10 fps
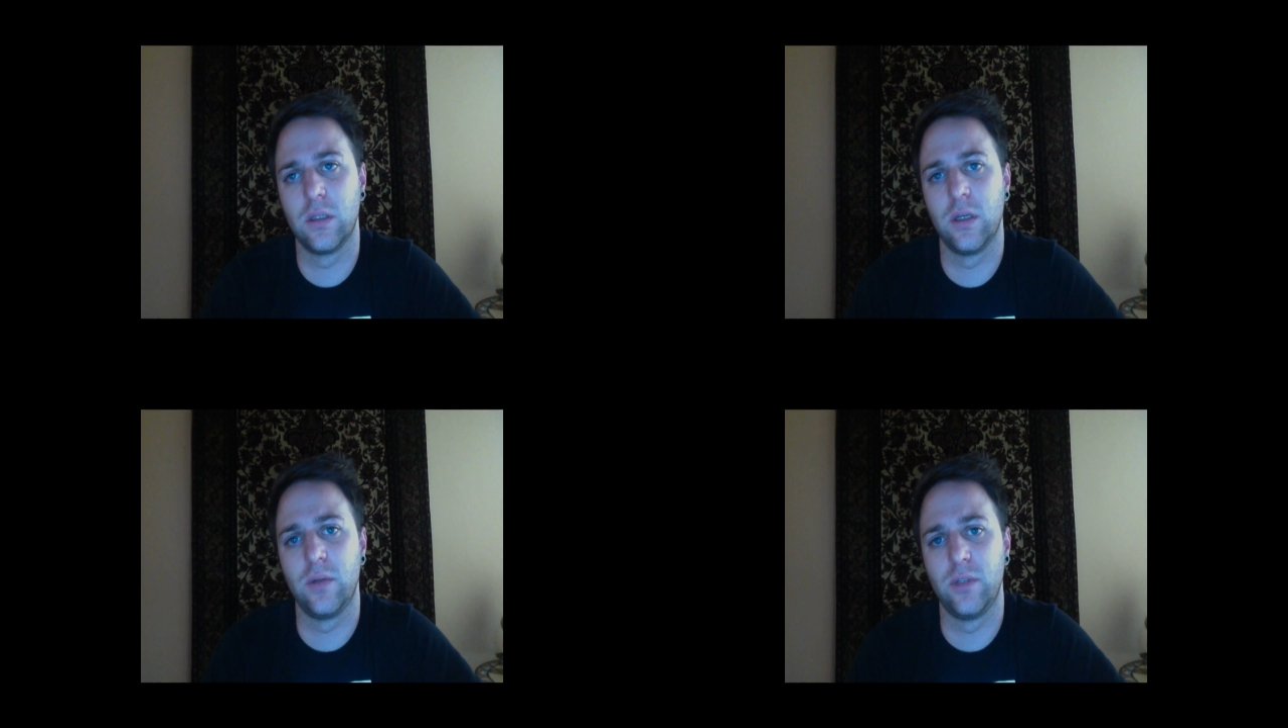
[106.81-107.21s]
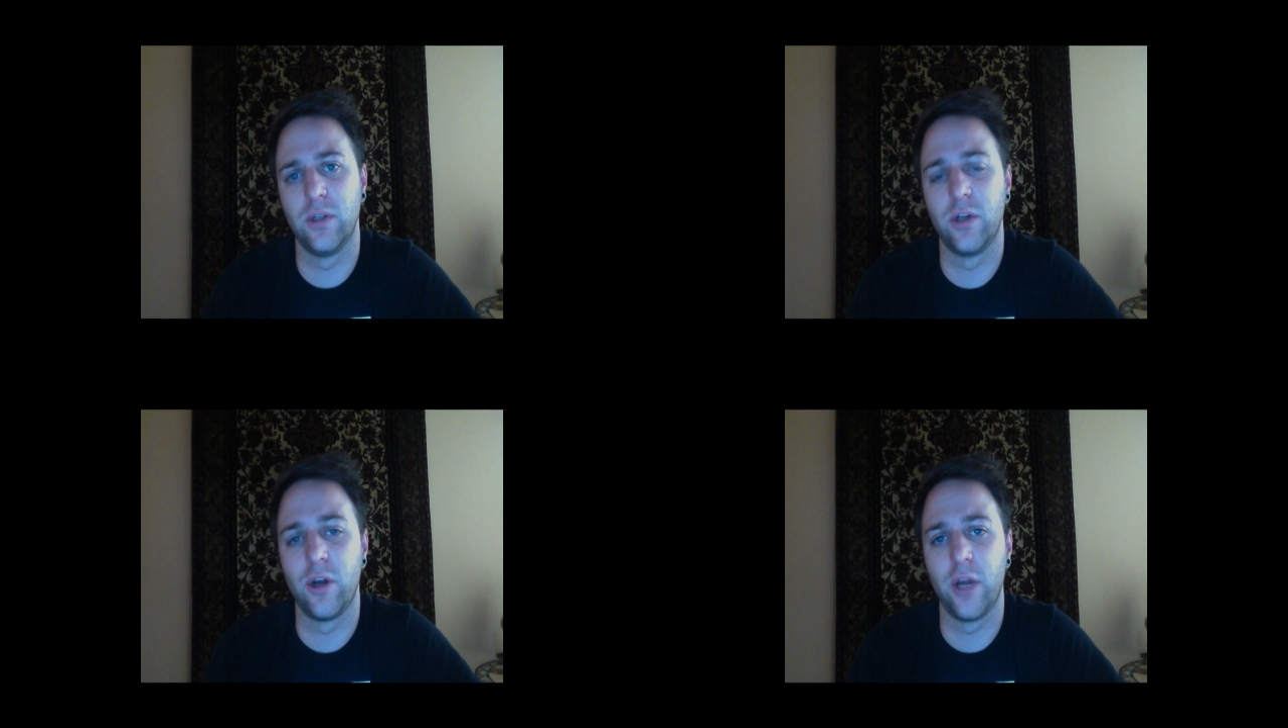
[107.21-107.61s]
it
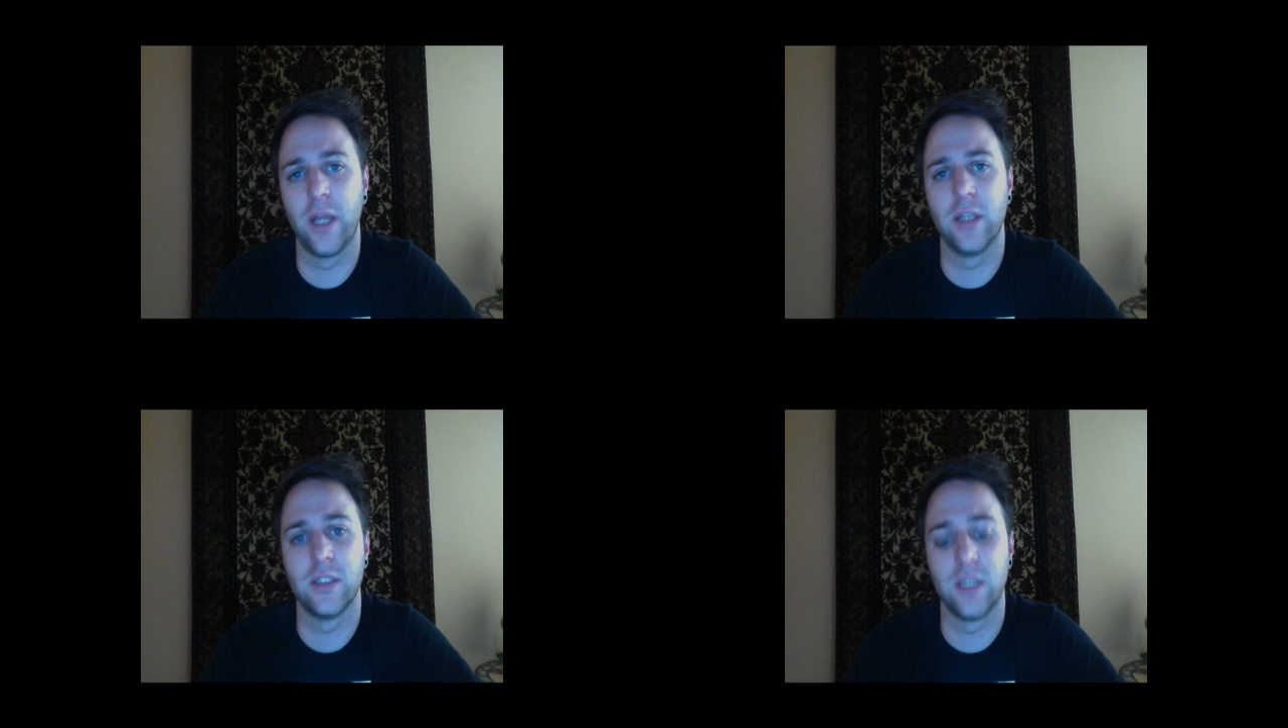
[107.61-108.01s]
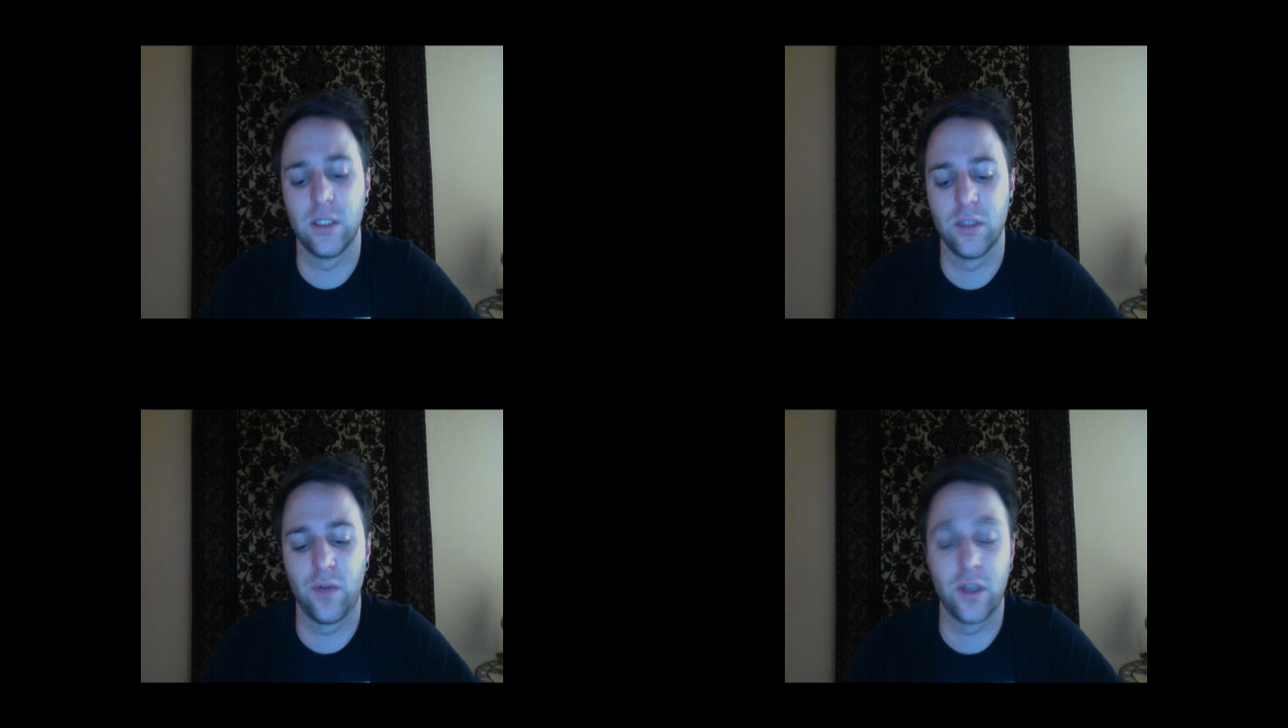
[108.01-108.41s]
did create a
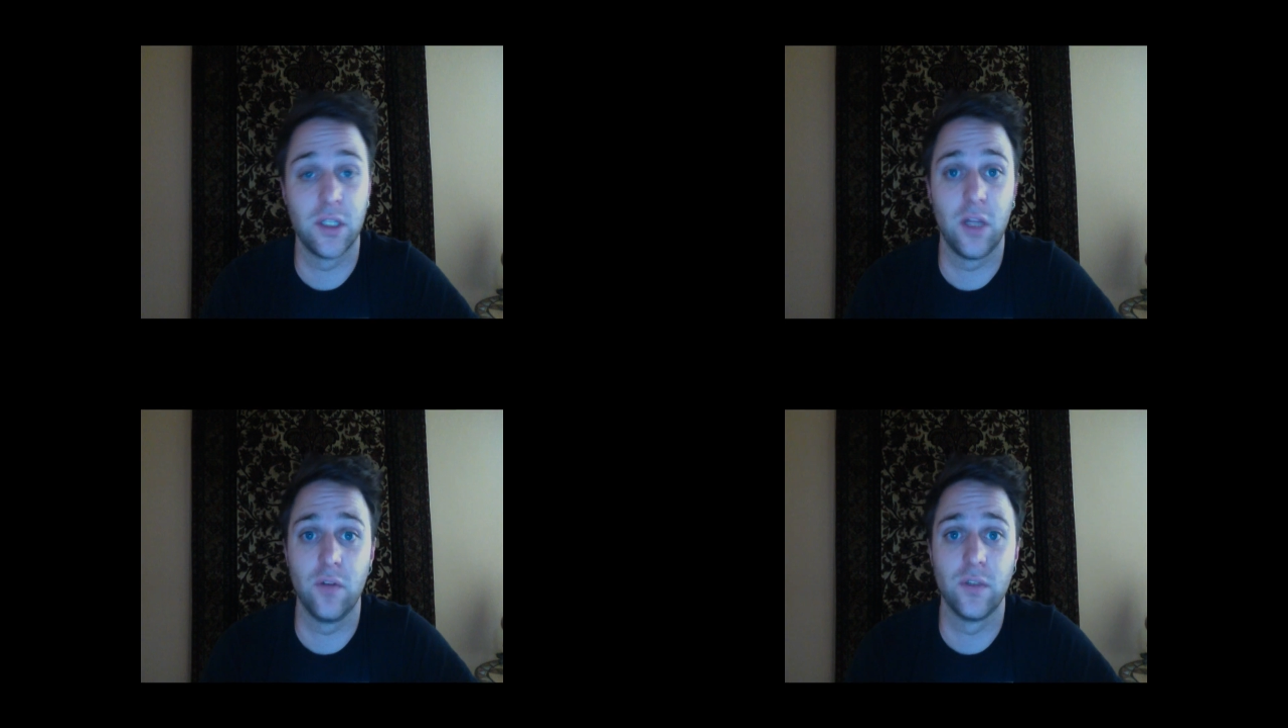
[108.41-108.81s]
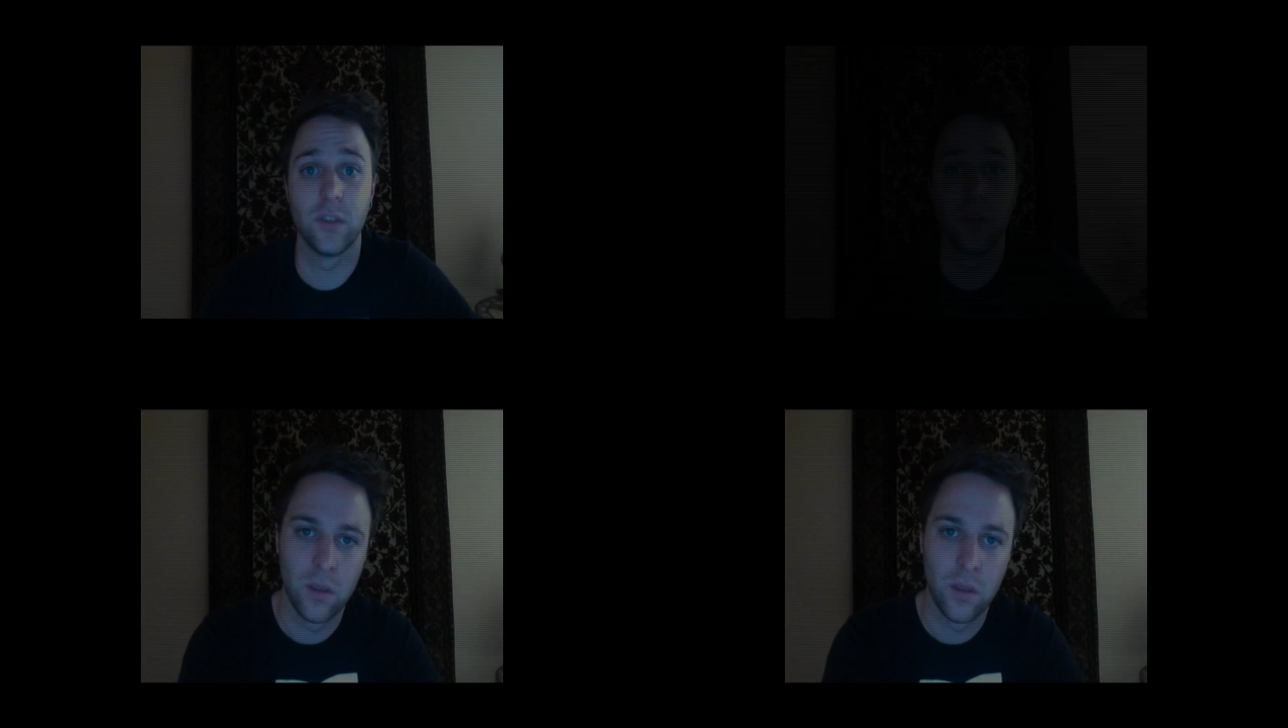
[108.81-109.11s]
sense of ourselves.